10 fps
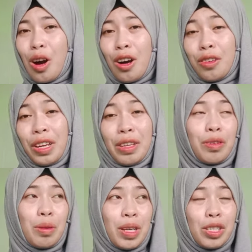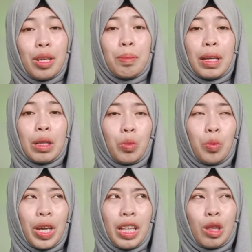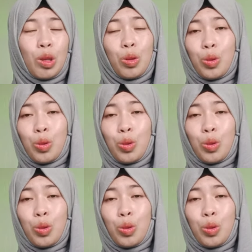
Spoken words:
of information between